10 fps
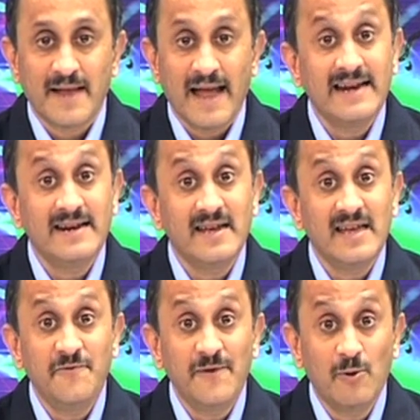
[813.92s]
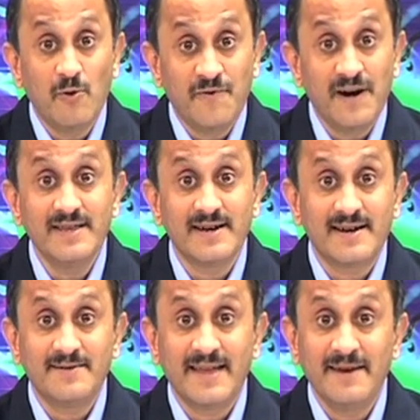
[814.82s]
And if we go
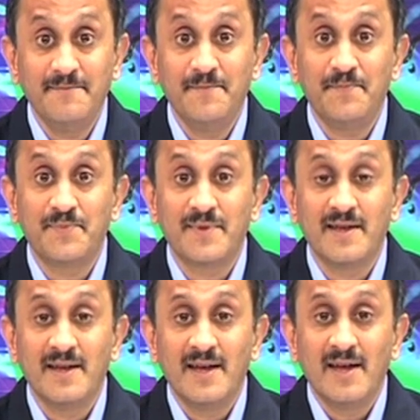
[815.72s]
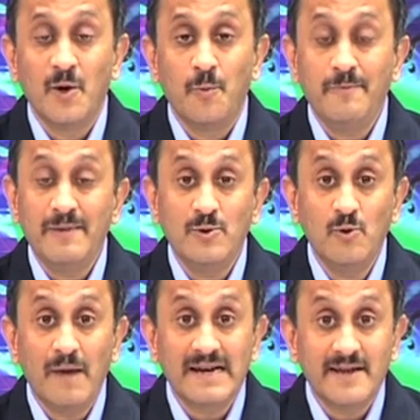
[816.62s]
further, then when we do
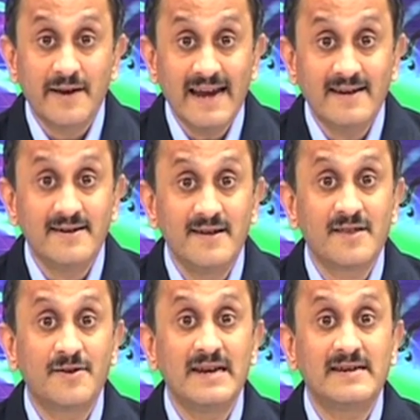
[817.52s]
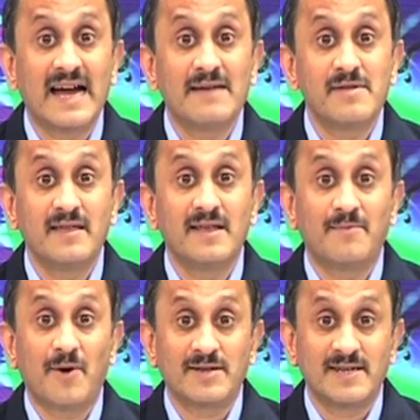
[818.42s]
multi-rate discrete time signal
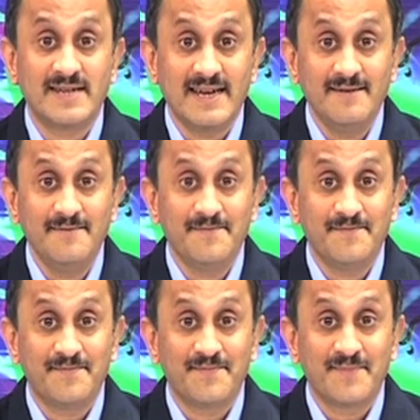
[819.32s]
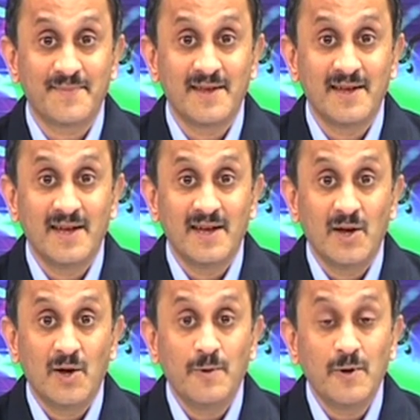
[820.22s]
processing,
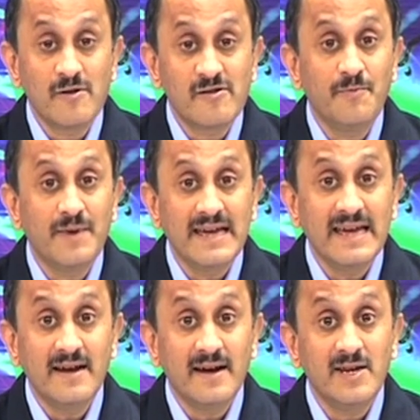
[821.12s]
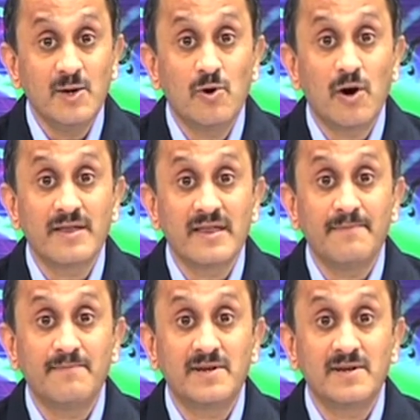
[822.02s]
we also bring in a new
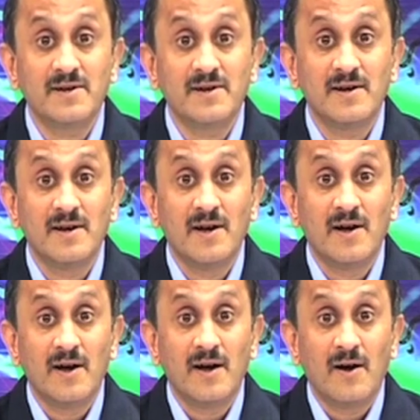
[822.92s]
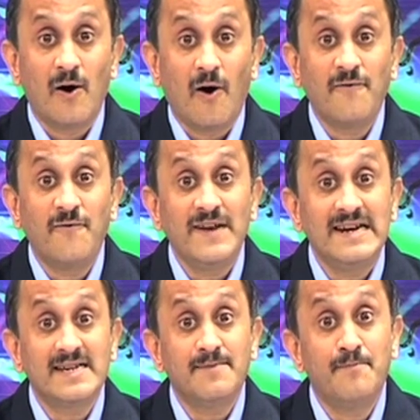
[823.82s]
concept of
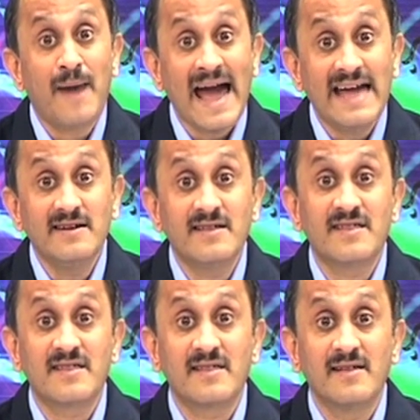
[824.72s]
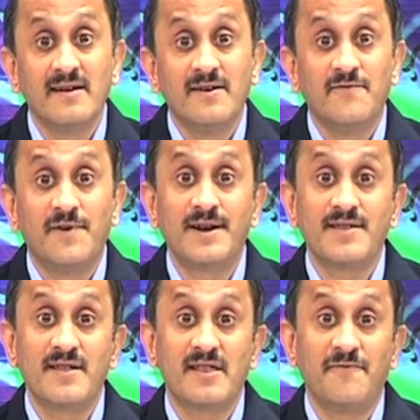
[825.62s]
filter banks versus